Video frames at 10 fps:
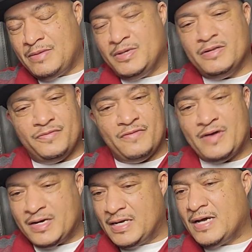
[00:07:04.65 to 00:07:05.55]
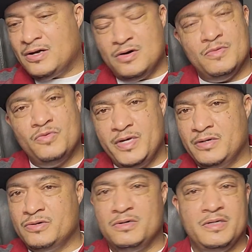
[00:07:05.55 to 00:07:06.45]
I mean, if I'd have got home a
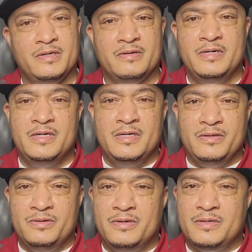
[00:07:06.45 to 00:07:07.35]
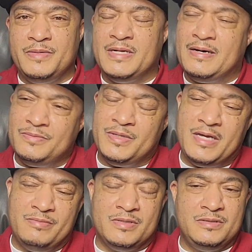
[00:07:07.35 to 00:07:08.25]
week earlier, you know what I mean, I would have
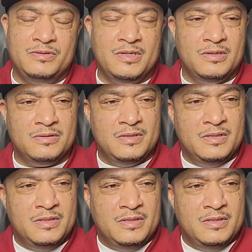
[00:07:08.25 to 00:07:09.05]
been able to, you know,